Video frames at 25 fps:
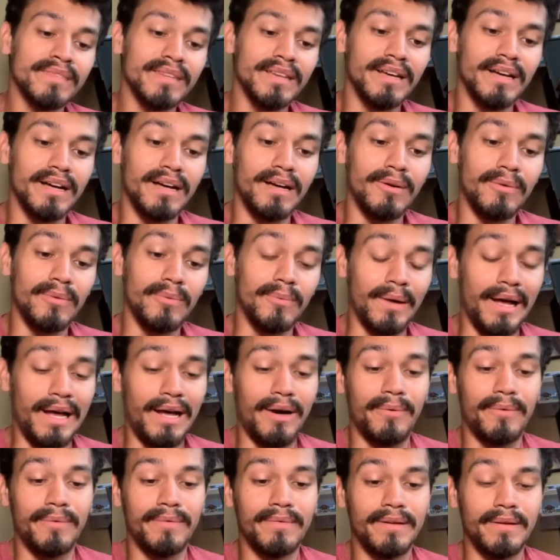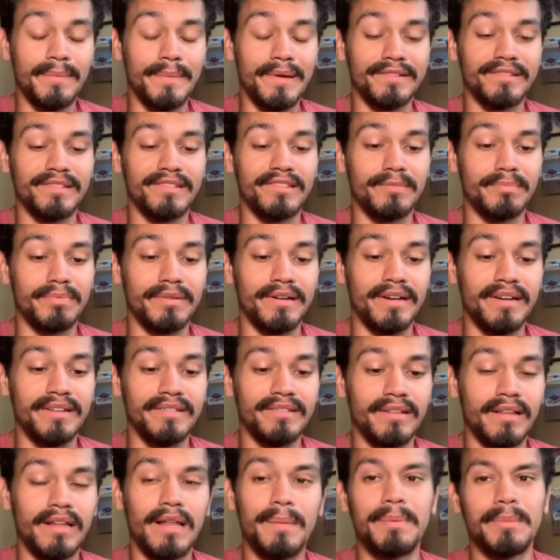Wow, I'm actually
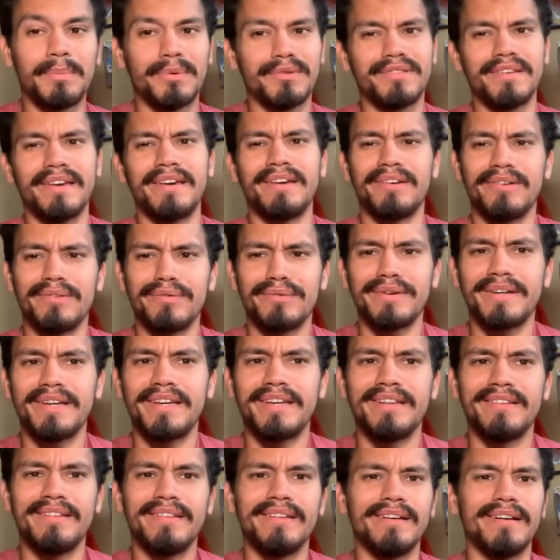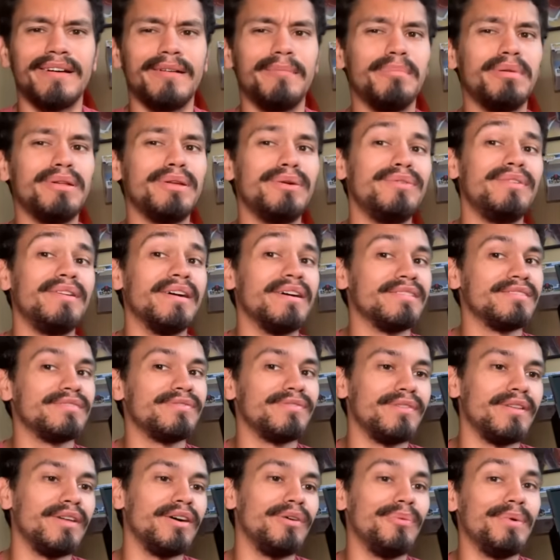surprised. A lot of people are saying green. Blue does
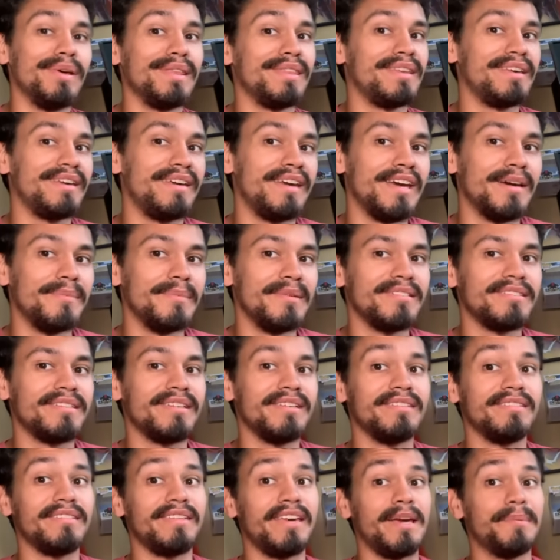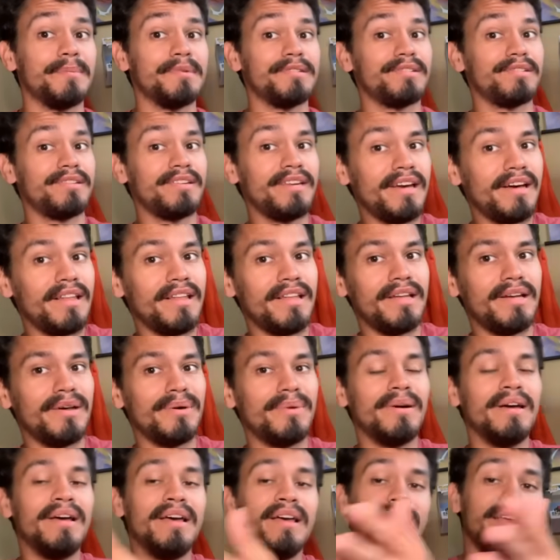flow with the gammas because the gammas are
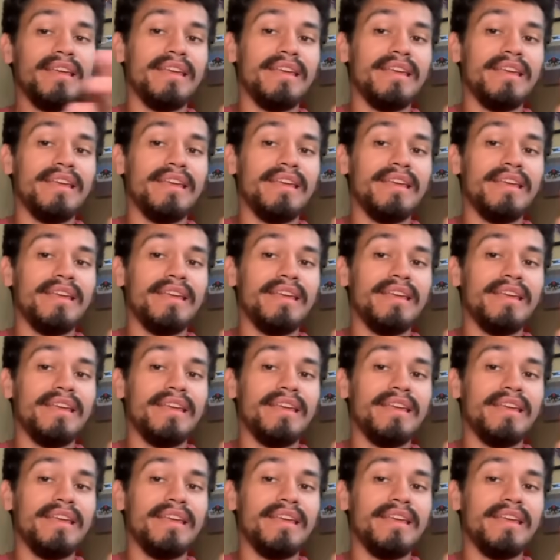yellow.